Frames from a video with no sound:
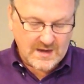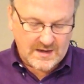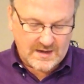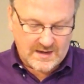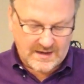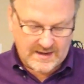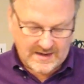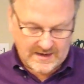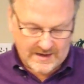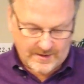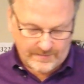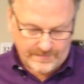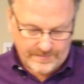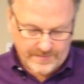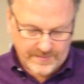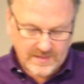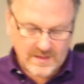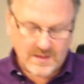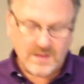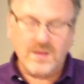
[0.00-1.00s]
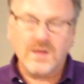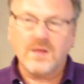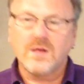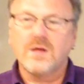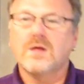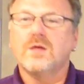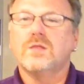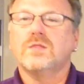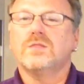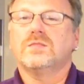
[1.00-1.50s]
Now,
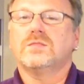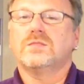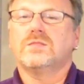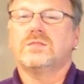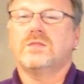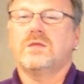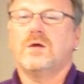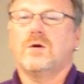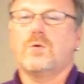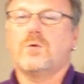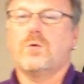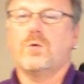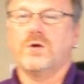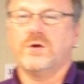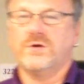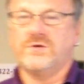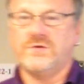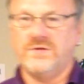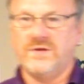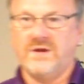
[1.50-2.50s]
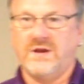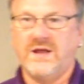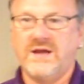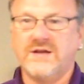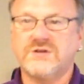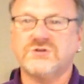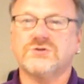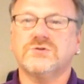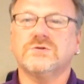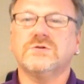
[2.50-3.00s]
according to the
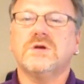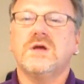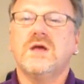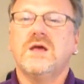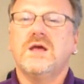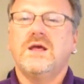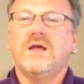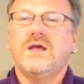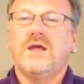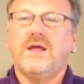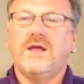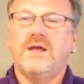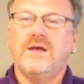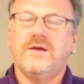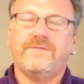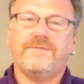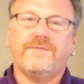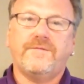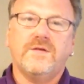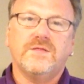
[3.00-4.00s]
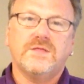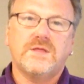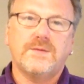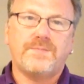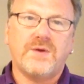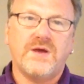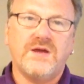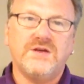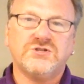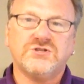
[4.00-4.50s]
lecture, if the
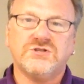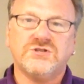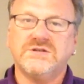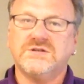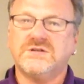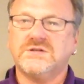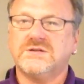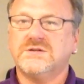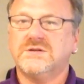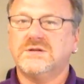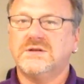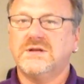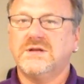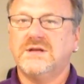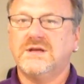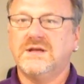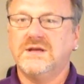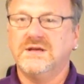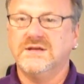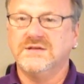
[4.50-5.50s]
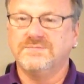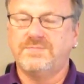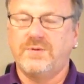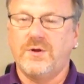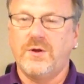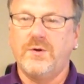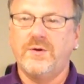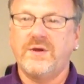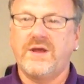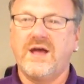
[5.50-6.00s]
patient is
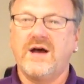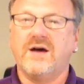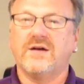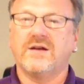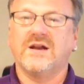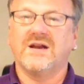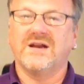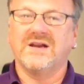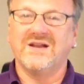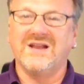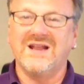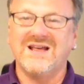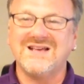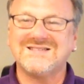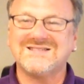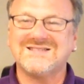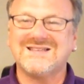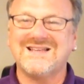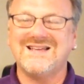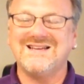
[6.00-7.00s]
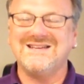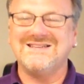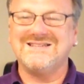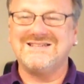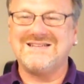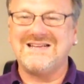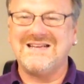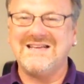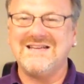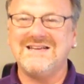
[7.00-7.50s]
blowing out less than
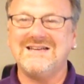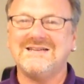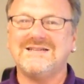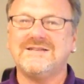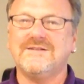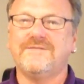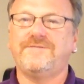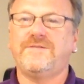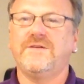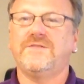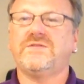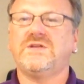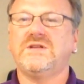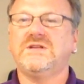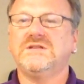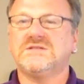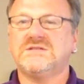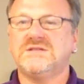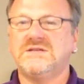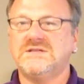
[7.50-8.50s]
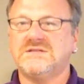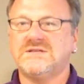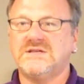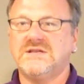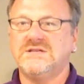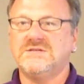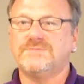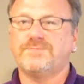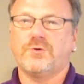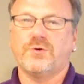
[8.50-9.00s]
10 to 15
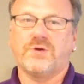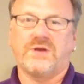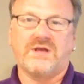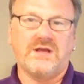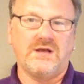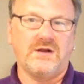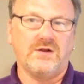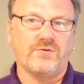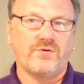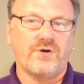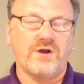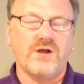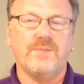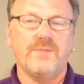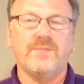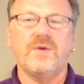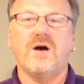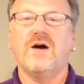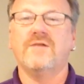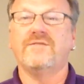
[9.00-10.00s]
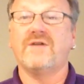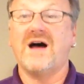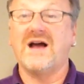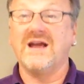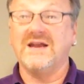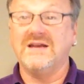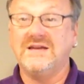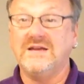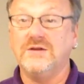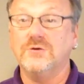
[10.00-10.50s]
cc's per kilogram of
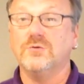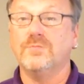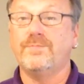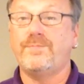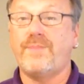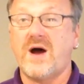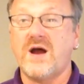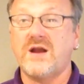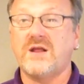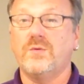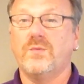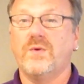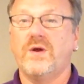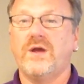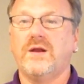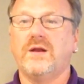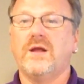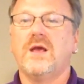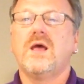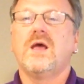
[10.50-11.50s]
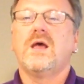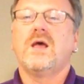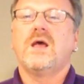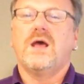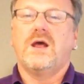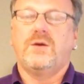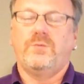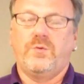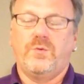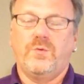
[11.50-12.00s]
ideal body weight,
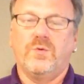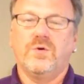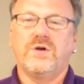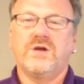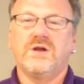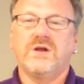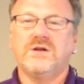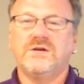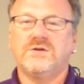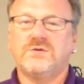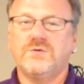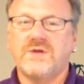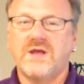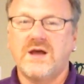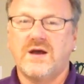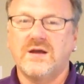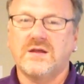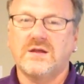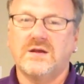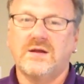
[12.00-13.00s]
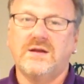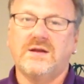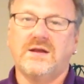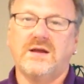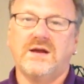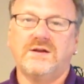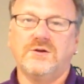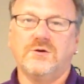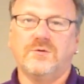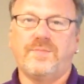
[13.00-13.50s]
and we will get into calculating
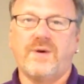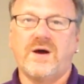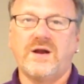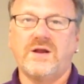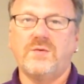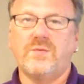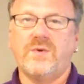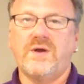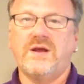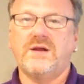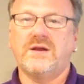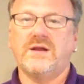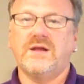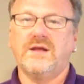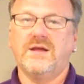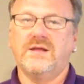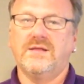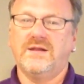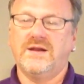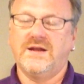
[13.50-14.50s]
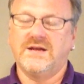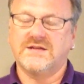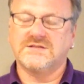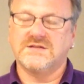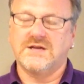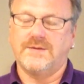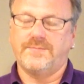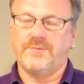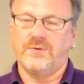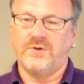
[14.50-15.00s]
ideal body weight in the next
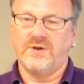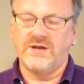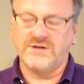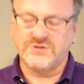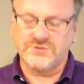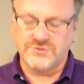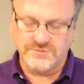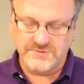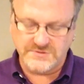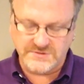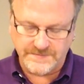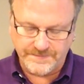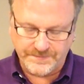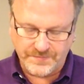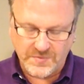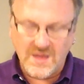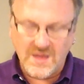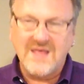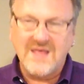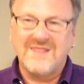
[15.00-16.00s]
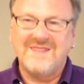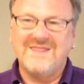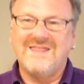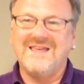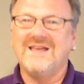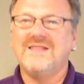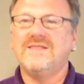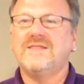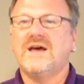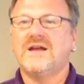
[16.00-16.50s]
couple lectures,
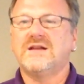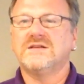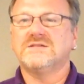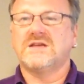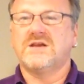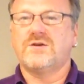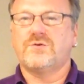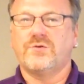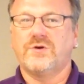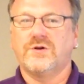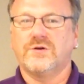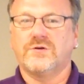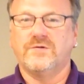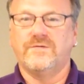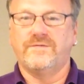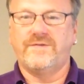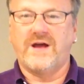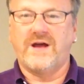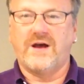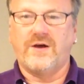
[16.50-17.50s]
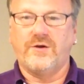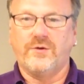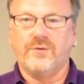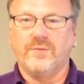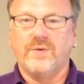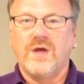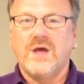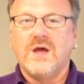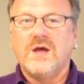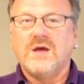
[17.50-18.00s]
then that is a critical value.
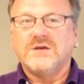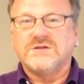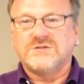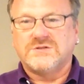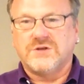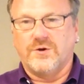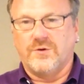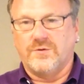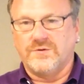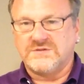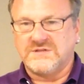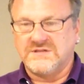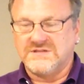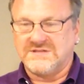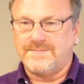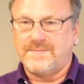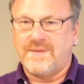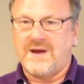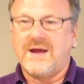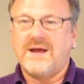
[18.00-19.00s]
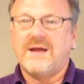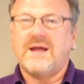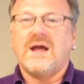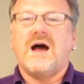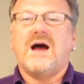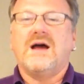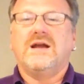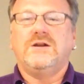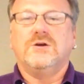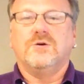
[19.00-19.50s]
So since my
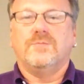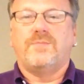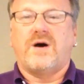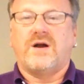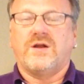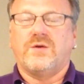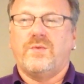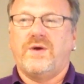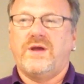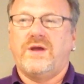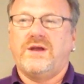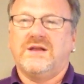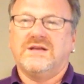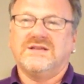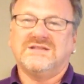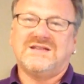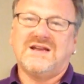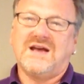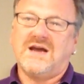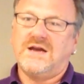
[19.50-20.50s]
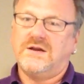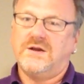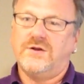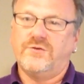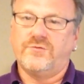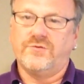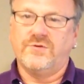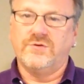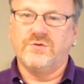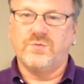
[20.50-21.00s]
ideal body weight is
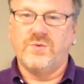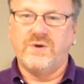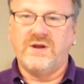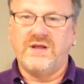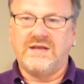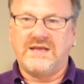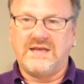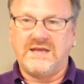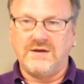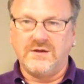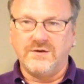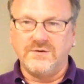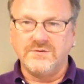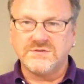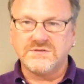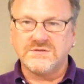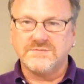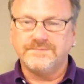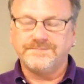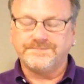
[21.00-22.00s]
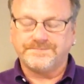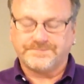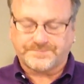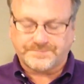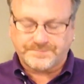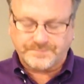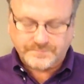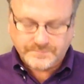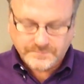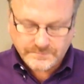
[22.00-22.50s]
920 kilos,
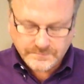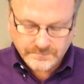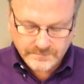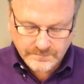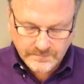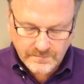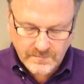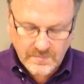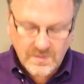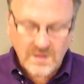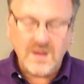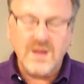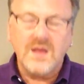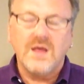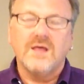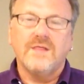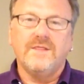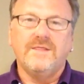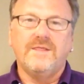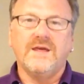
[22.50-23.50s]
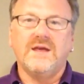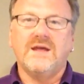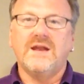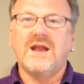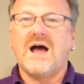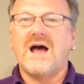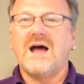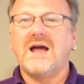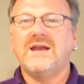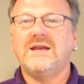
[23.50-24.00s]
then
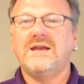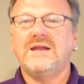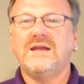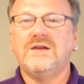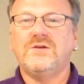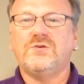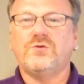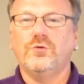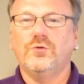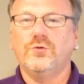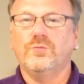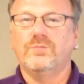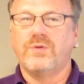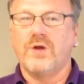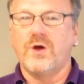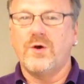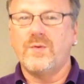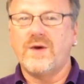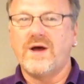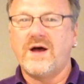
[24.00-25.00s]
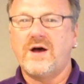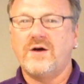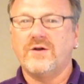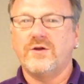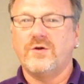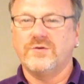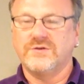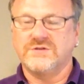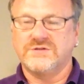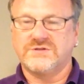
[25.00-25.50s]
I need to blow out
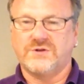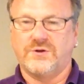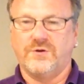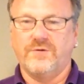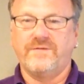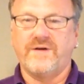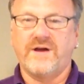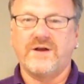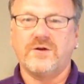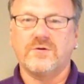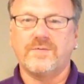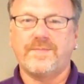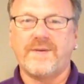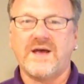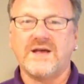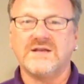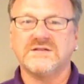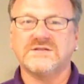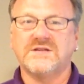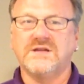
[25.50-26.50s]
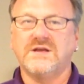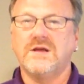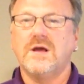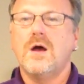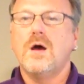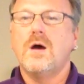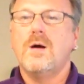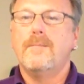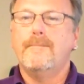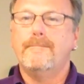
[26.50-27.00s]
on a slow vital capacity
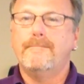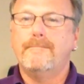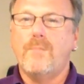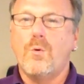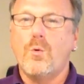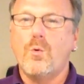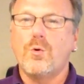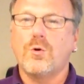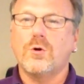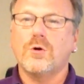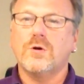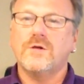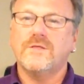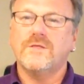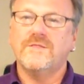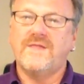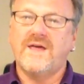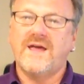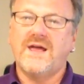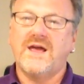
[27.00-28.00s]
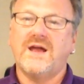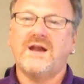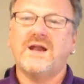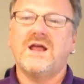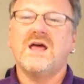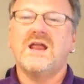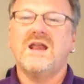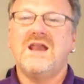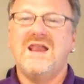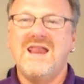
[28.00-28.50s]
more
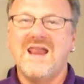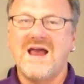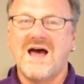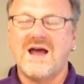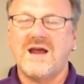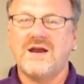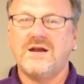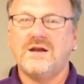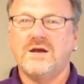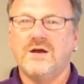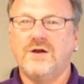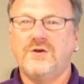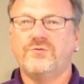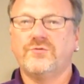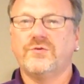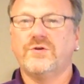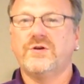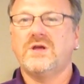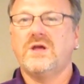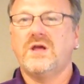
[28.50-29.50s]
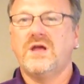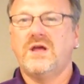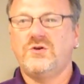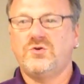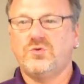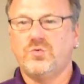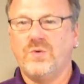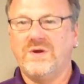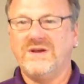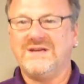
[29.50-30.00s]
than
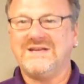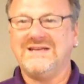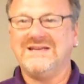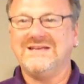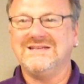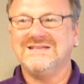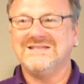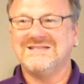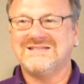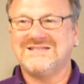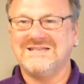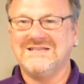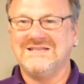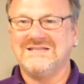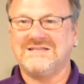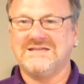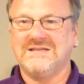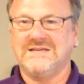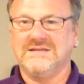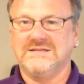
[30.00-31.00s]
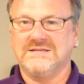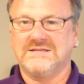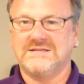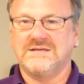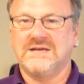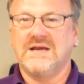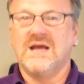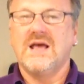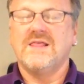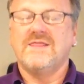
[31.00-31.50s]
920
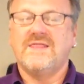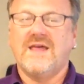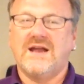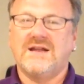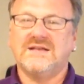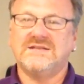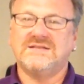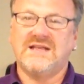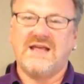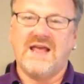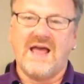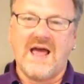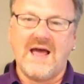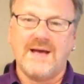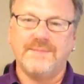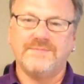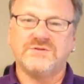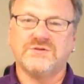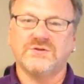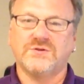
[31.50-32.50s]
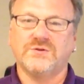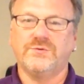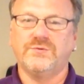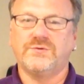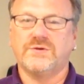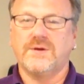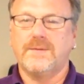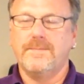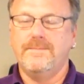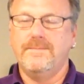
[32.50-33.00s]
cc's. That is the
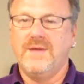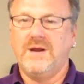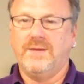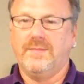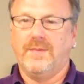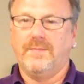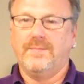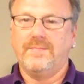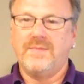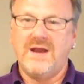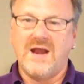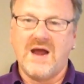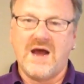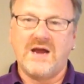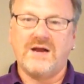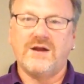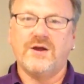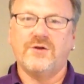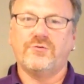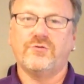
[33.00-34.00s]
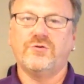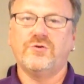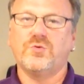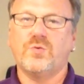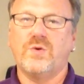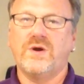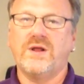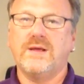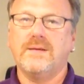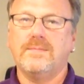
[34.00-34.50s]
absolute minimum,
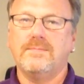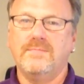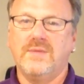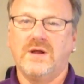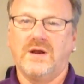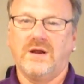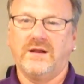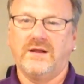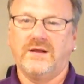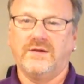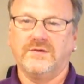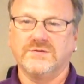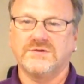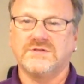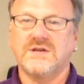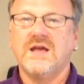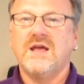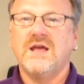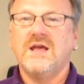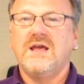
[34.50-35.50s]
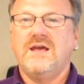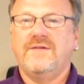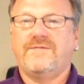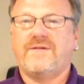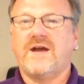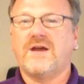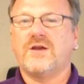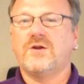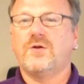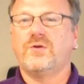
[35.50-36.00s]
920 milliliters. If
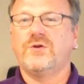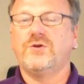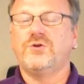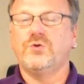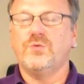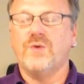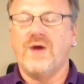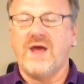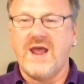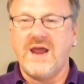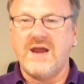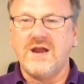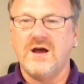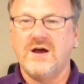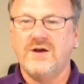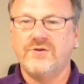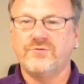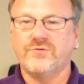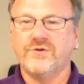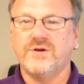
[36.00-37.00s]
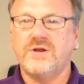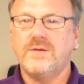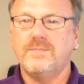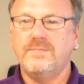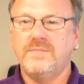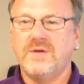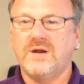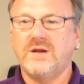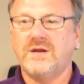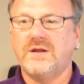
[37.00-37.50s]
I could only do 800
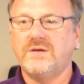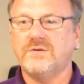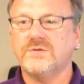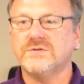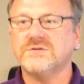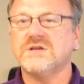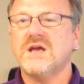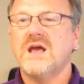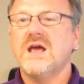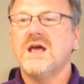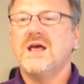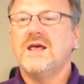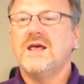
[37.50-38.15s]
milliliters,